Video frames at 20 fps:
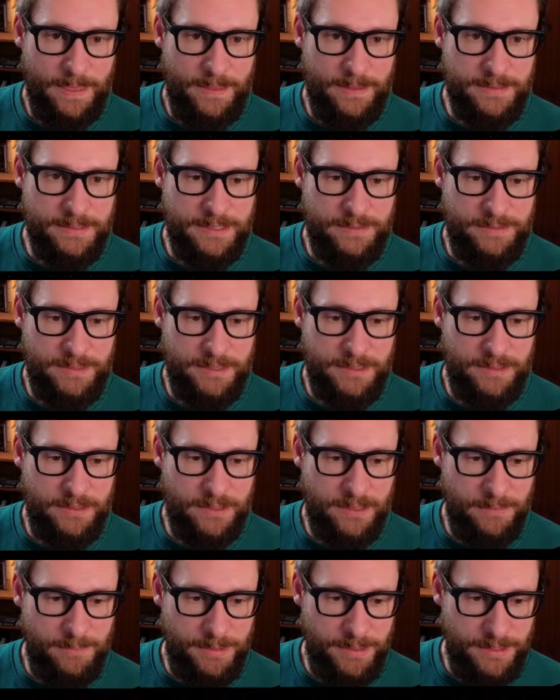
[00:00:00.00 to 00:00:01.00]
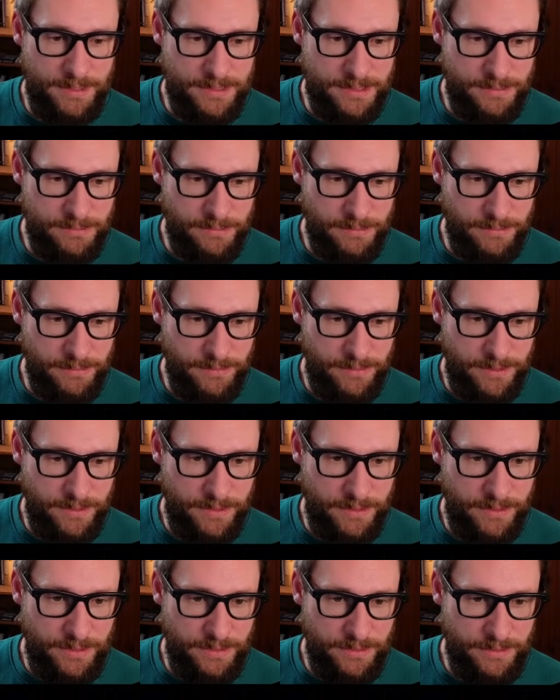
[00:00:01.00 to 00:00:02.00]
Let's have a little look up here, see what we've
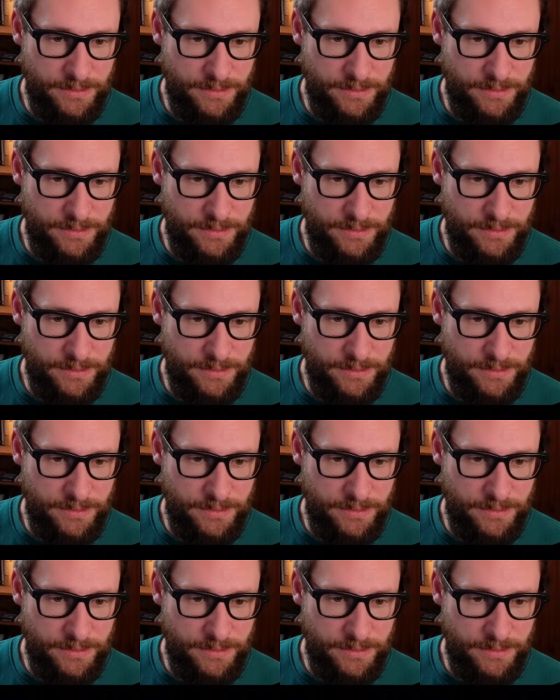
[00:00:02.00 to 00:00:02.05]
got.